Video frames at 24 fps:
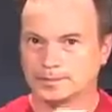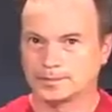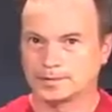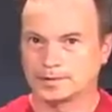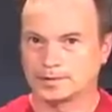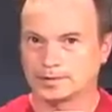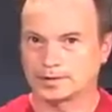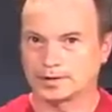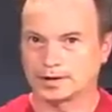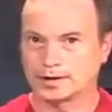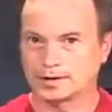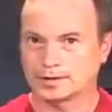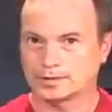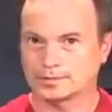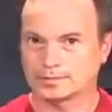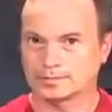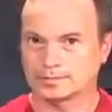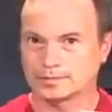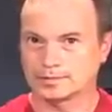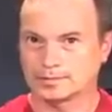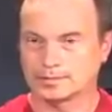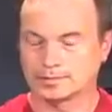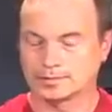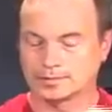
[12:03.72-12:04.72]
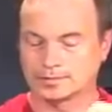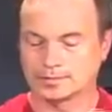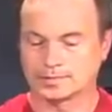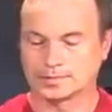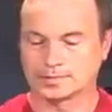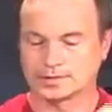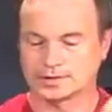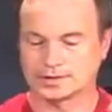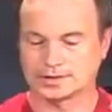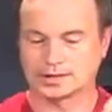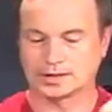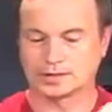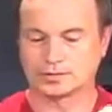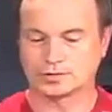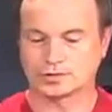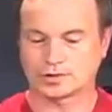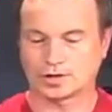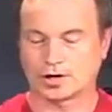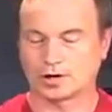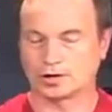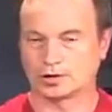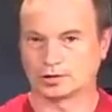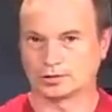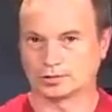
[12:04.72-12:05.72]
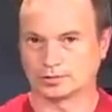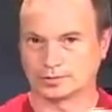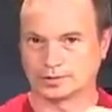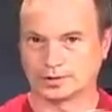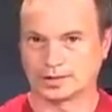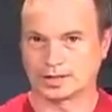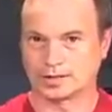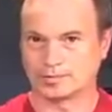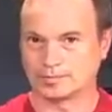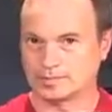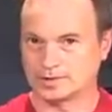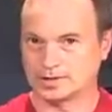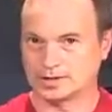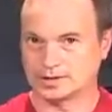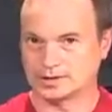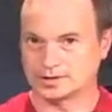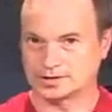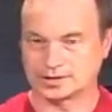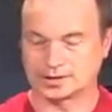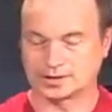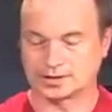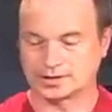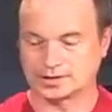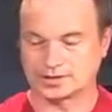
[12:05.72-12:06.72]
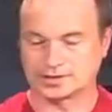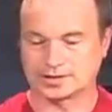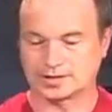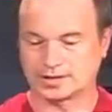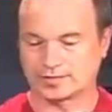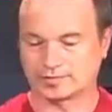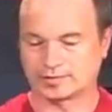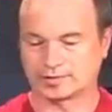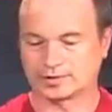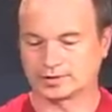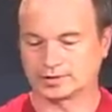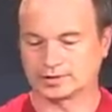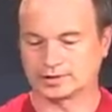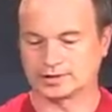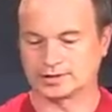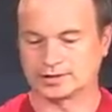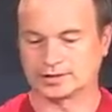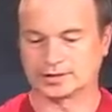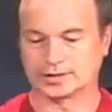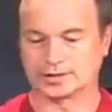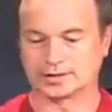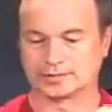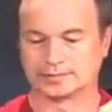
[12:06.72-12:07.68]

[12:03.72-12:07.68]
Hear that? It sounds hollow, and that means that it's definitely done.